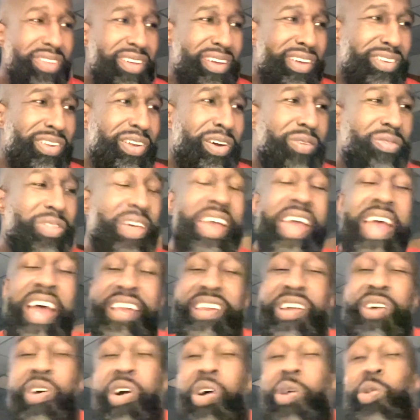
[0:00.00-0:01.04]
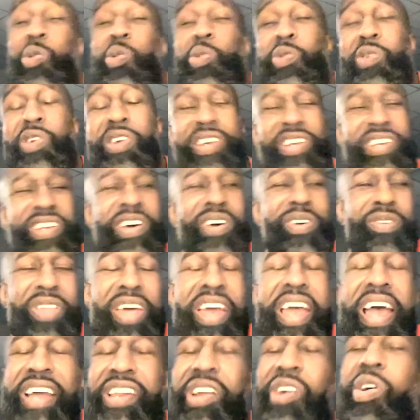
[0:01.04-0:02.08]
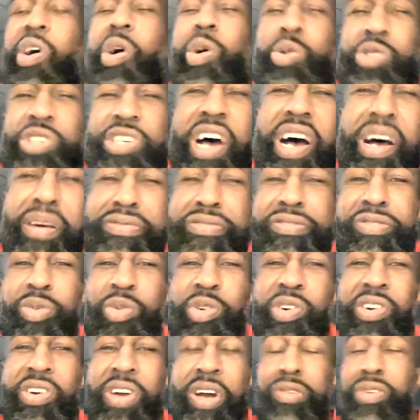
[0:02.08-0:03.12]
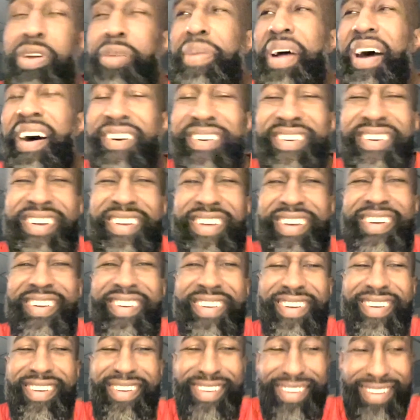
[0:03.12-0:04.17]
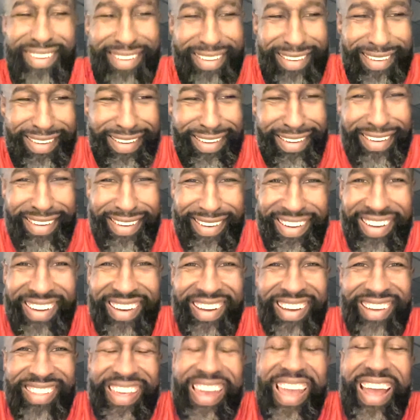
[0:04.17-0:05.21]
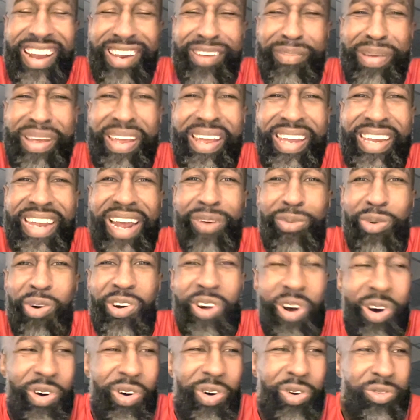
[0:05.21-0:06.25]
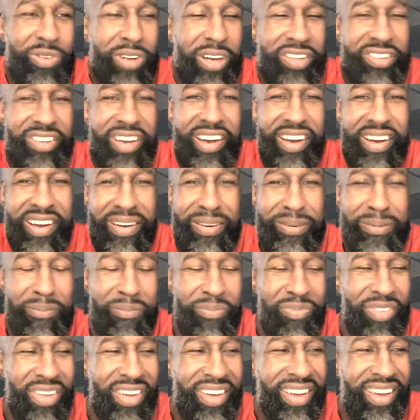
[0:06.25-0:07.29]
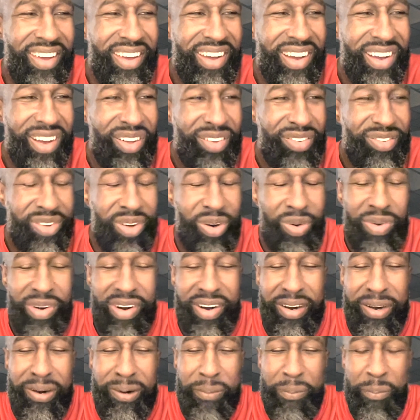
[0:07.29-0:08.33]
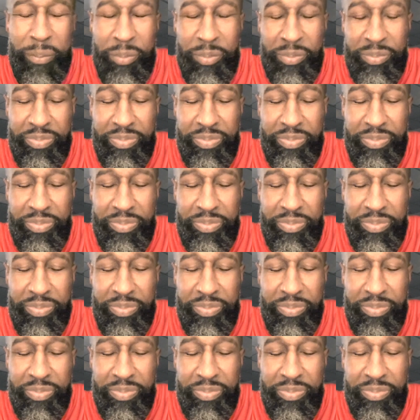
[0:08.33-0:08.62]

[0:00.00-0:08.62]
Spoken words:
no, they had their own. They had their own jobs to worry about. They had to be at work on time. So